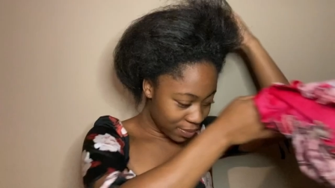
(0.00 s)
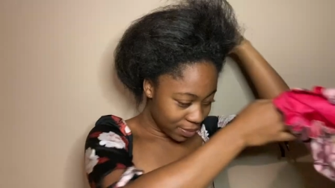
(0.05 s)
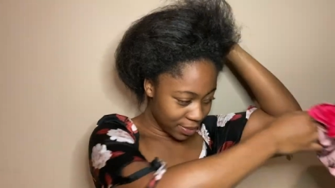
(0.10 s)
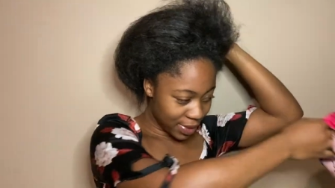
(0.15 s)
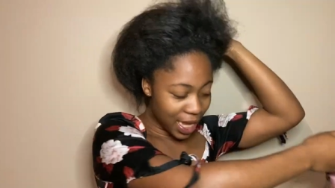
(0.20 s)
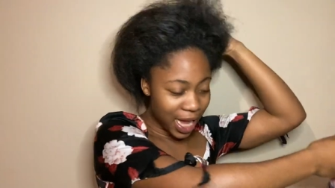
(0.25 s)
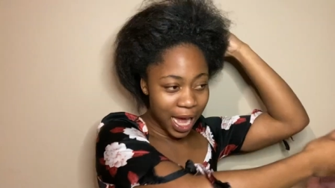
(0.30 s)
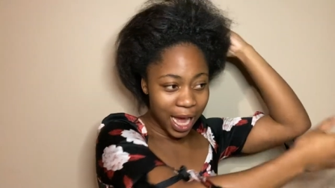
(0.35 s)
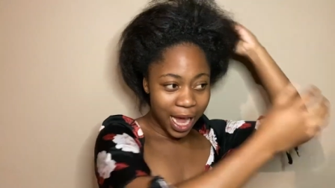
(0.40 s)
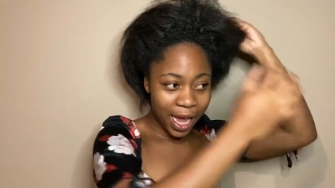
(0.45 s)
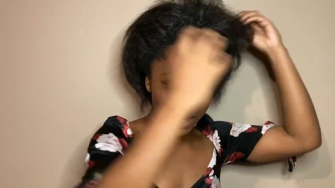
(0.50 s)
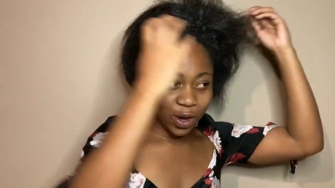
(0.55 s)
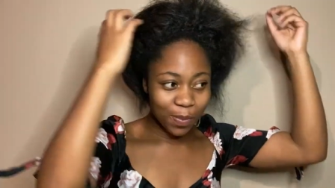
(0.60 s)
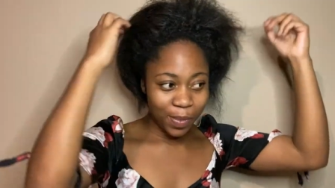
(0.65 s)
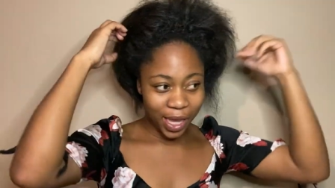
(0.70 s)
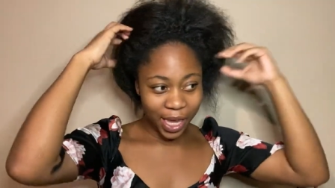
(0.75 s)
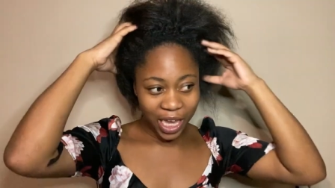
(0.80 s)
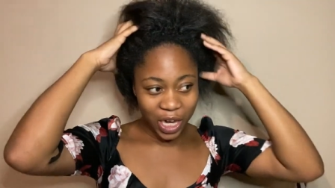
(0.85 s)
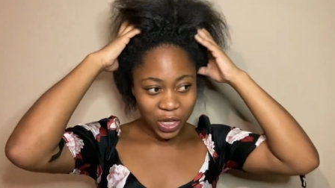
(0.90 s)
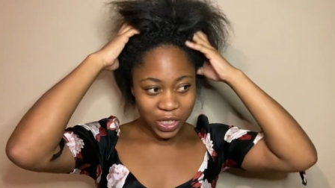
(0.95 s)
yeah, I know my
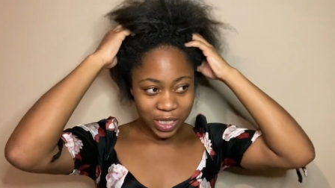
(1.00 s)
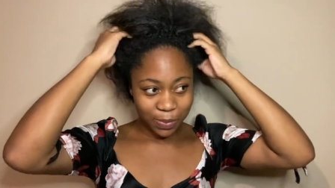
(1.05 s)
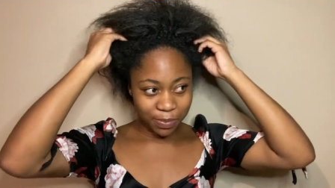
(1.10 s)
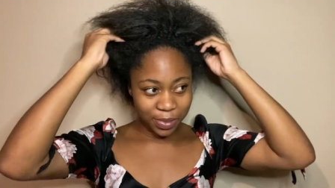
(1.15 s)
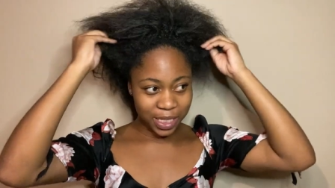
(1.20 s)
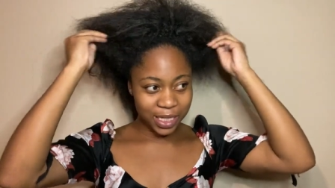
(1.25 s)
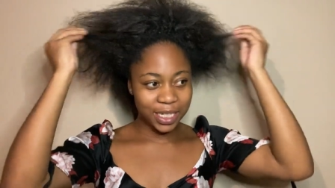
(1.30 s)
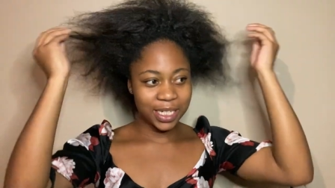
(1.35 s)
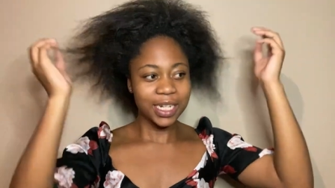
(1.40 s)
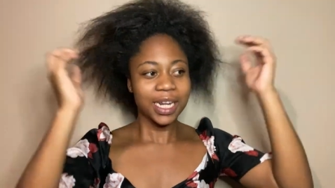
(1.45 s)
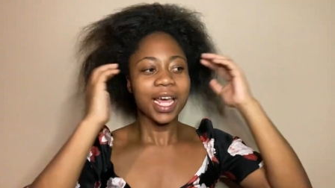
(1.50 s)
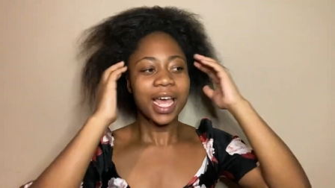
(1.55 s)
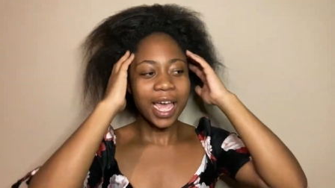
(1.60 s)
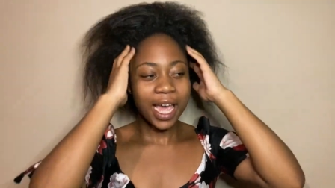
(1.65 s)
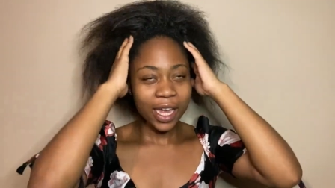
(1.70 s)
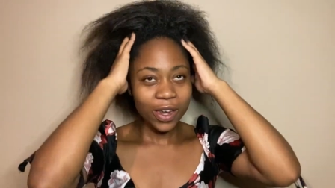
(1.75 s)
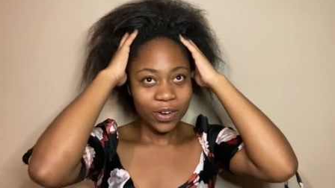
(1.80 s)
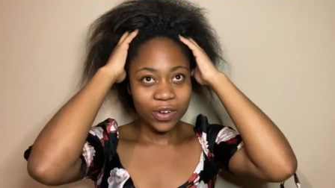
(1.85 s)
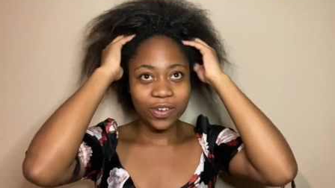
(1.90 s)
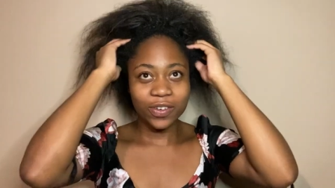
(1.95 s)
hair looks a bit
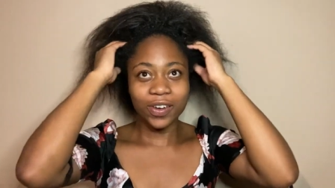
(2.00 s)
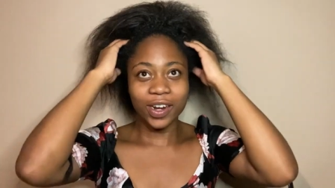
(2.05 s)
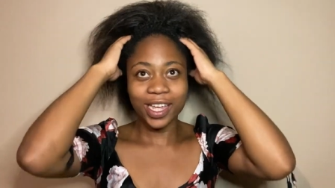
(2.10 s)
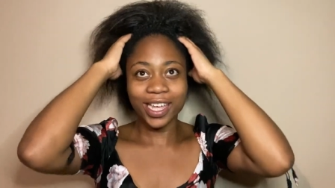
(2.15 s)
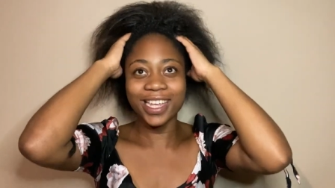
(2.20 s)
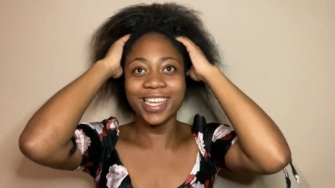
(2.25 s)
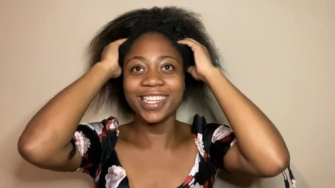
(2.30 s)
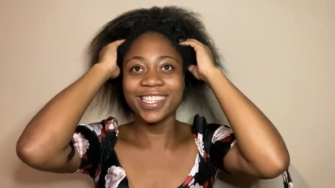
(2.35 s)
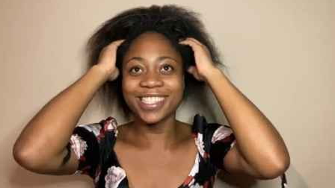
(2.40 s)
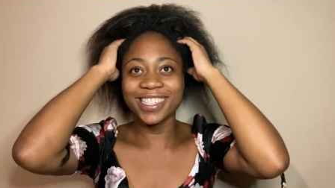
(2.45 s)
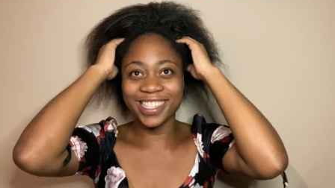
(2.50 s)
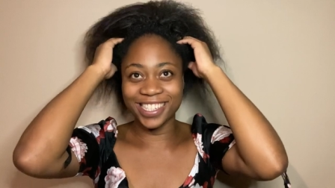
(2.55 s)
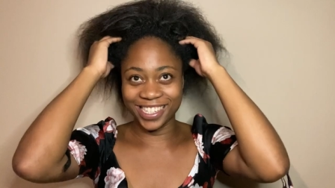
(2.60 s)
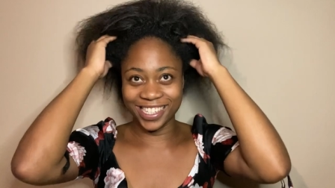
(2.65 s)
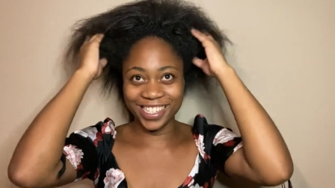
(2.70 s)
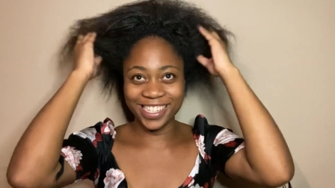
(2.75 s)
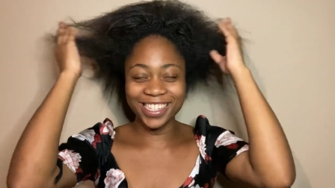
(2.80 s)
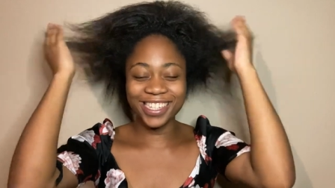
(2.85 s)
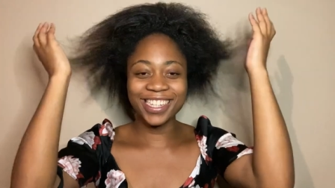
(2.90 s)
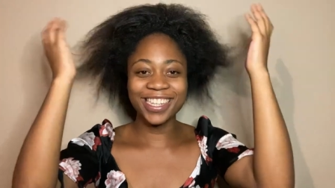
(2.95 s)

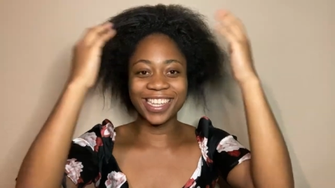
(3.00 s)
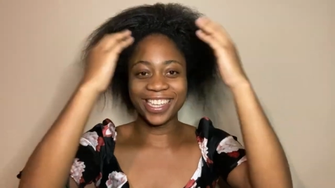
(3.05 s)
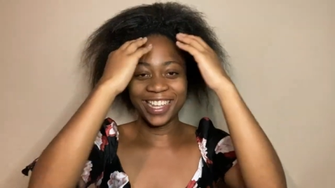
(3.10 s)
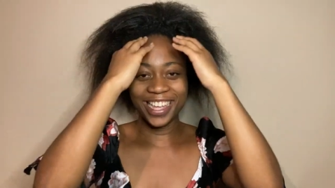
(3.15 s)
crazy.